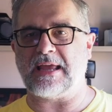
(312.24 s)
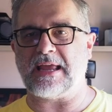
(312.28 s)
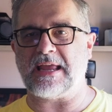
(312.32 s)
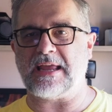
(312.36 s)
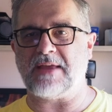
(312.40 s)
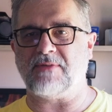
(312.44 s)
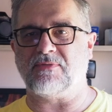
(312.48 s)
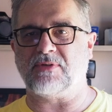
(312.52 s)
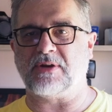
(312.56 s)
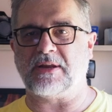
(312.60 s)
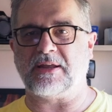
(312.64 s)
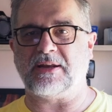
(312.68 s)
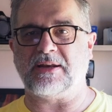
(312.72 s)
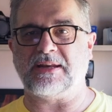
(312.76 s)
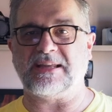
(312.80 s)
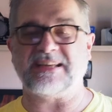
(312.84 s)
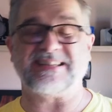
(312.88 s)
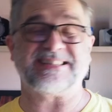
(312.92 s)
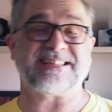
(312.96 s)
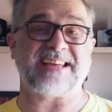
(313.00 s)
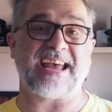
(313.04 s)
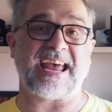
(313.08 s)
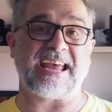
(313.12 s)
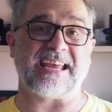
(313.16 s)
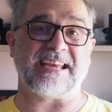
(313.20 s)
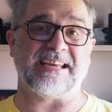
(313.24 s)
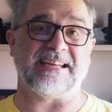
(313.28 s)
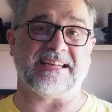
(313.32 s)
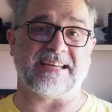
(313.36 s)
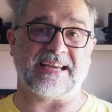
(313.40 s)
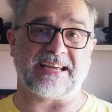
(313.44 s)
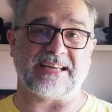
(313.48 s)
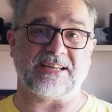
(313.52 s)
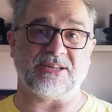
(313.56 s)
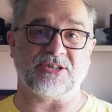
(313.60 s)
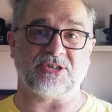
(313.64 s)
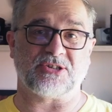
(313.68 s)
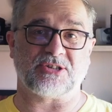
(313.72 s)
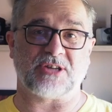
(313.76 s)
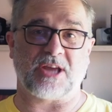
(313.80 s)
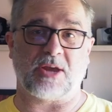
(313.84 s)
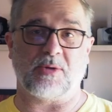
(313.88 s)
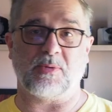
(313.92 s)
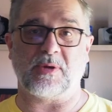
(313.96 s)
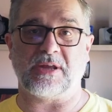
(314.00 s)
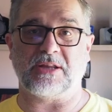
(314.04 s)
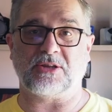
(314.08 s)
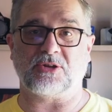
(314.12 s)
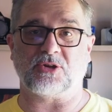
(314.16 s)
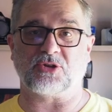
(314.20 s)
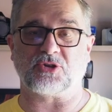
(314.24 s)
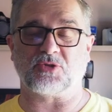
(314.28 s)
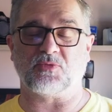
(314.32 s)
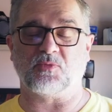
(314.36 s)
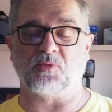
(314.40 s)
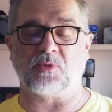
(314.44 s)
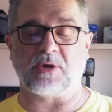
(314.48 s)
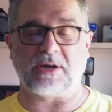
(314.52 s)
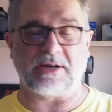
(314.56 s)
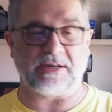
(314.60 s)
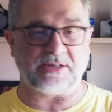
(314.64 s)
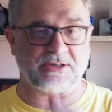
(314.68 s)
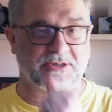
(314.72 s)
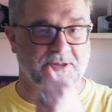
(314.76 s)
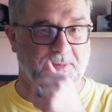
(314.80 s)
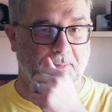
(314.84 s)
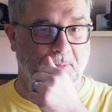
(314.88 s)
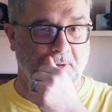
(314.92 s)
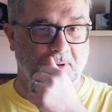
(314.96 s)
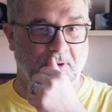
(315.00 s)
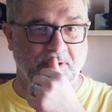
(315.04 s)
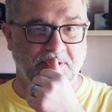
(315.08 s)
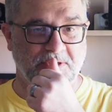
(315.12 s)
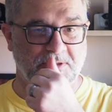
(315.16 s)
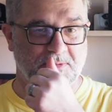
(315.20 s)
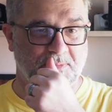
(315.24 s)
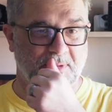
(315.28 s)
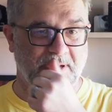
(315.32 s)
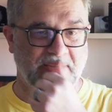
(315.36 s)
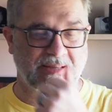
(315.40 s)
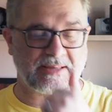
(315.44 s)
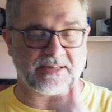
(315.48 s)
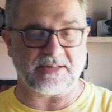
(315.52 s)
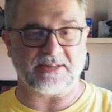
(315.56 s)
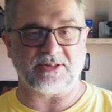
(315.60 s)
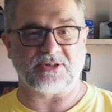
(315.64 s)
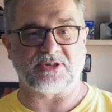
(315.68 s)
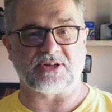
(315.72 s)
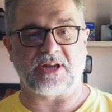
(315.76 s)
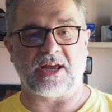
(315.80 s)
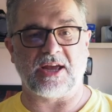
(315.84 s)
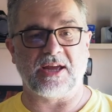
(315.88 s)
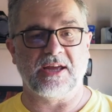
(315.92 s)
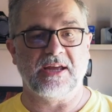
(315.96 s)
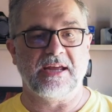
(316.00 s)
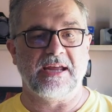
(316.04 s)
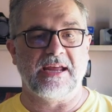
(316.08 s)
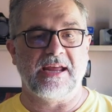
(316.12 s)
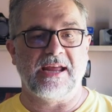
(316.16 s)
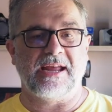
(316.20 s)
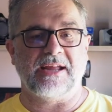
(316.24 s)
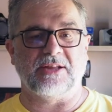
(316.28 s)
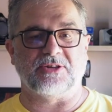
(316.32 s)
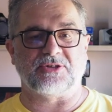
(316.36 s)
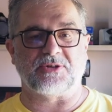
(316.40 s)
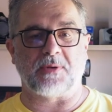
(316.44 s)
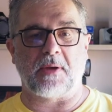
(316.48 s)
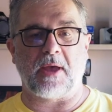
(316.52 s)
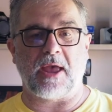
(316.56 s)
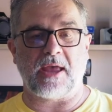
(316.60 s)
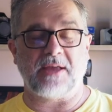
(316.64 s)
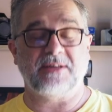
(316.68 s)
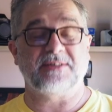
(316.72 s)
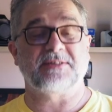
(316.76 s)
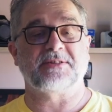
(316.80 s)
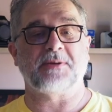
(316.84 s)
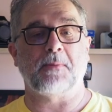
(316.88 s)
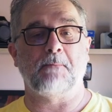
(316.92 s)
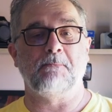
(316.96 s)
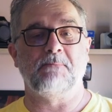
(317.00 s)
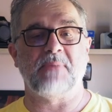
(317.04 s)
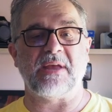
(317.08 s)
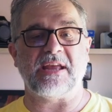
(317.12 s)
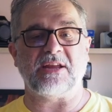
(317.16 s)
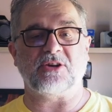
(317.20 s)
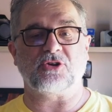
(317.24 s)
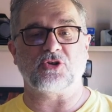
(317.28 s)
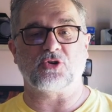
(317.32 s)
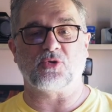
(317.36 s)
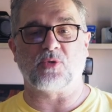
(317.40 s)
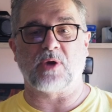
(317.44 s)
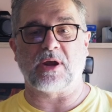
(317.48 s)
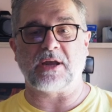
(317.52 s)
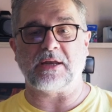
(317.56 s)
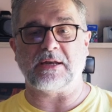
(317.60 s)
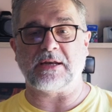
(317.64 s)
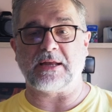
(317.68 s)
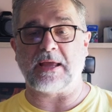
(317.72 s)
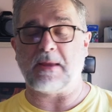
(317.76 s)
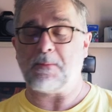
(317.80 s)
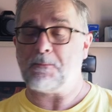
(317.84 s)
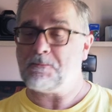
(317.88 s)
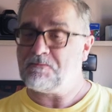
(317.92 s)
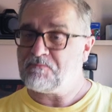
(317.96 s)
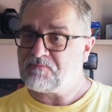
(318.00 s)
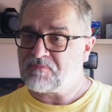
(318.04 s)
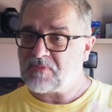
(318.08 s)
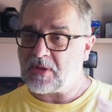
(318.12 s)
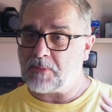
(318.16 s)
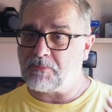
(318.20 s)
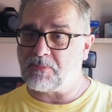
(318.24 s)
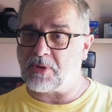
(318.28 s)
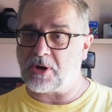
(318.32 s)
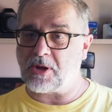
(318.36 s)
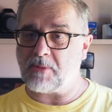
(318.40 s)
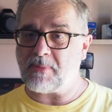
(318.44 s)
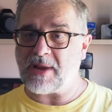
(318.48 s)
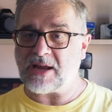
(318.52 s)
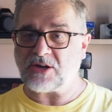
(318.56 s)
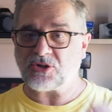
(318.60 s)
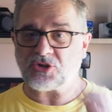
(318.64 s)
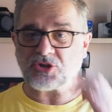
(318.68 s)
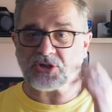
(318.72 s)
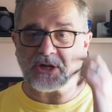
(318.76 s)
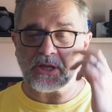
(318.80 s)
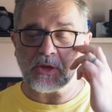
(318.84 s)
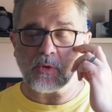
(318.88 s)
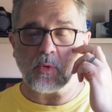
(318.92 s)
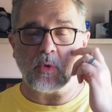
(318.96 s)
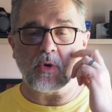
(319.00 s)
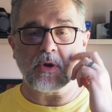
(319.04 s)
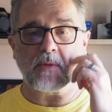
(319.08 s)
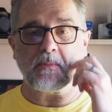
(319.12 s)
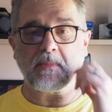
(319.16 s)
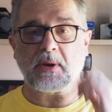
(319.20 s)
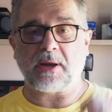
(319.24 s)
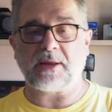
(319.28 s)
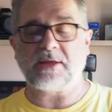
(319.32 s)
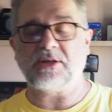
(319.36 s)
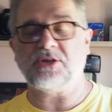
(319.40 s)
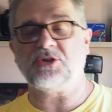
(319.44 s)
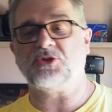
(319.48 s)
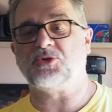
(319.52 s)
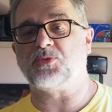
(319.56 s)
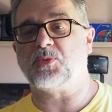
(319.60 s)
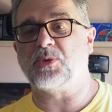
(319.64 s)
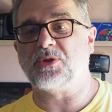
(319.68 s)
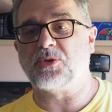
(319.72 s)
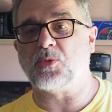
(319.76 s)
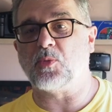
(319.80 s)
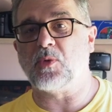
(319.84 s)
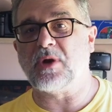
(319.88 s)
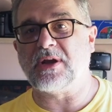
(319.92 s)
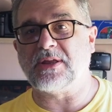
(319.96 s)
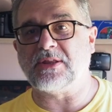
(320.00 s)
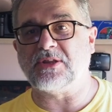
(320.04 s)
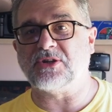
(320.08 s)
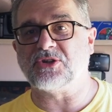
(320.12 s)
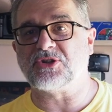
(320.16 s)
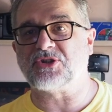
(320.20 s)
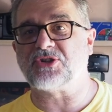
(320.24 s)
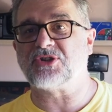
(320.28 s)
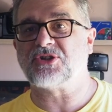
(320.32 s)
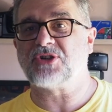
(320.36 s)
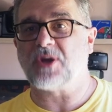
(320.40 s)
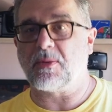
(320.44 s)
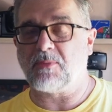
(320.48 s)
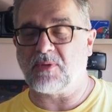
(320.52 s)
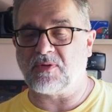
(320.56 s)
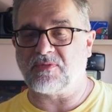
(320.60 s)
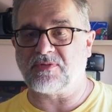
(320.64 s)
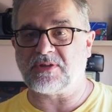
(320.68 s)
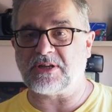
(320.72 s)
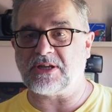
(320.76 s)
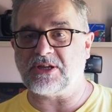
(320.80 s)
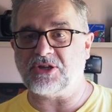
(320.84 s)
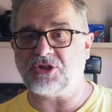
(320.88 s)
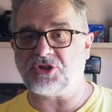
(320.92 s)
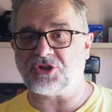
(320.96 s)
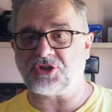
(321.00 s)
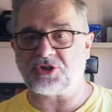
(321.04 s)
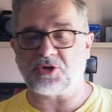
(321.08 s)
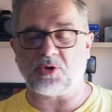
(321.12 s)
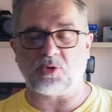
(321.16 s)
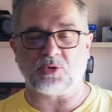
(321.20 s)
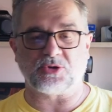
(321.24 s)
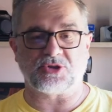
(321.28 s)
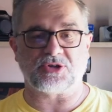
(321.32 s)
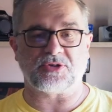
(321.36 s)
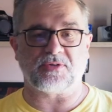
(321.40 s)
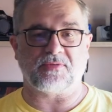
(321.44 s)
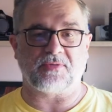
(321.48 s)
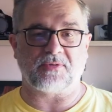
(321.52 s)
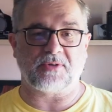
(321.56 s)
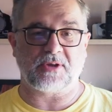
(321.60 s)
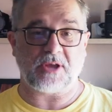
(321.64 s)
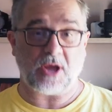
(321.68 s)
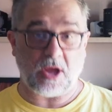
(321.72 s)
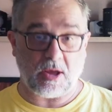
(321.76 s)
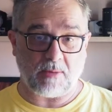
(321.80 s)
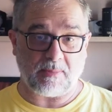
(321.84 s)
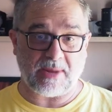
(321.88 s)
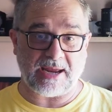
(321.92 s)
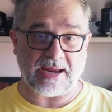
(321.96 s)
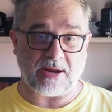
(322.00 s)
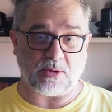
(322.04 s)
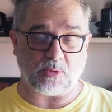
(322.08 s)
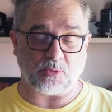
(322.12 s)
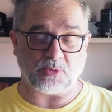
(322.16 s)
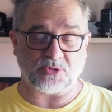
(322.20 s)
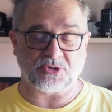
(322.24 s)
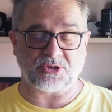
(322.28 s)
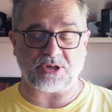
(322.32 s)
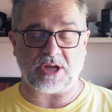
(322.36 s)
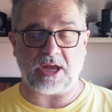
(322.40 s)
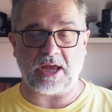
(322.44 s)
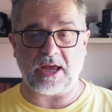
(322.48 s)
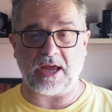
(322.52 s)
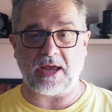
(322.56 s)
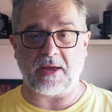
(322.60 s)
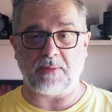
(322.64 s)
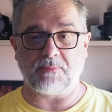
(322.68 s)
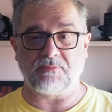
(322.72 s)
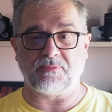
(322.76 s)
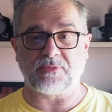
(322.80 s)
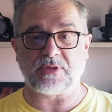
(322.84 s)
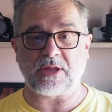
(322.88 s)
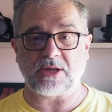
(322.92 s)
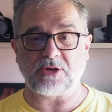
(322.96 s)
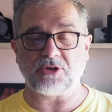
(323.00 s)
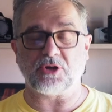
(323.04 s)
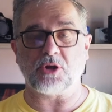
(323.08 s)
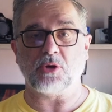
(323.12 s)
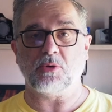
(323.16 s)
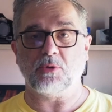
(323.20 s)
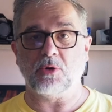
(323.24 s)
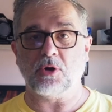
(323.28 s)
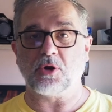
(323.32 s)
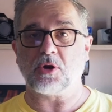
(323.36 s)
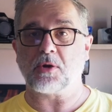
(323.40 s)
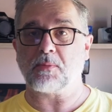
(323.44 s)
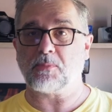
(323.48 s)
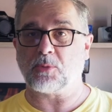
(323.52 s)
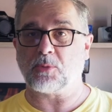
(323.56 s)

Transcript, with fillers: even in its heyday, so it doesn't really surprise me that uh, it's, a, it's a bit grainy. But I'm actually quite pleased with the way that some of these shots have come out. Um, they do look